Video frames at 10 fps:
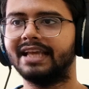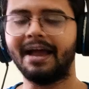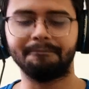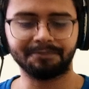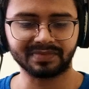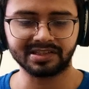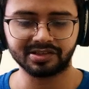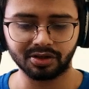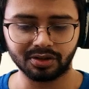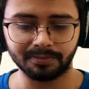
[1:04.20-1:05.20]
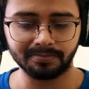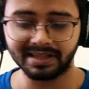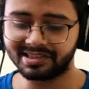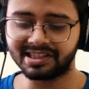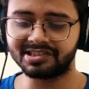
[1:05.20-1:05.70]
uh, yeah, so
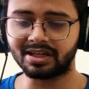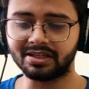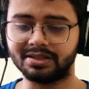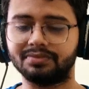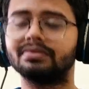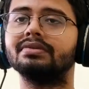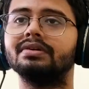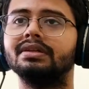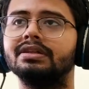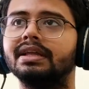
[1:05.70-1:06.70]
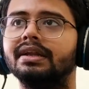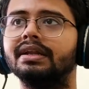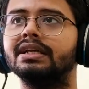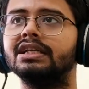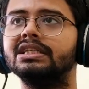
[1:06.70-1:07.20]
let's get started.
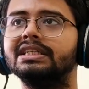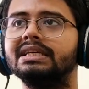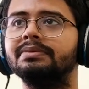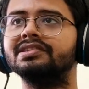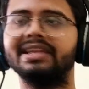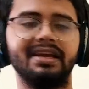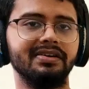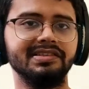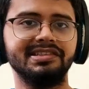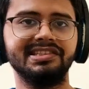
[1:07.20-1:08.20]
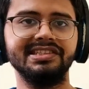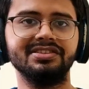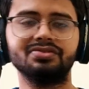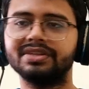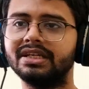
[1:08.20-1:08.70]
Then, Demon Slayer
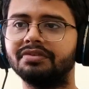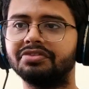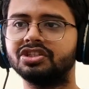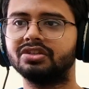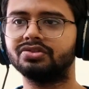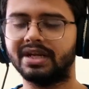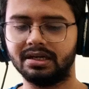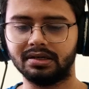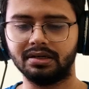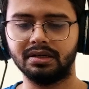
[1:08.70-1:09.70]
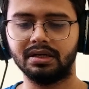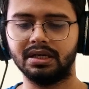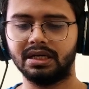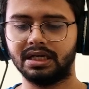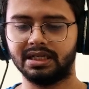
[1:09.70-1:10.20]
Season three official trailer.
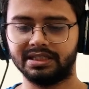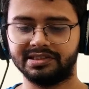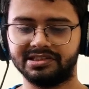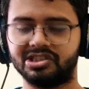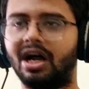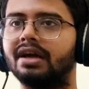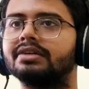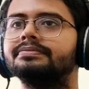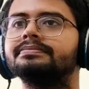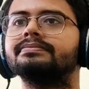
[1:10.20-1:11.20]
Start.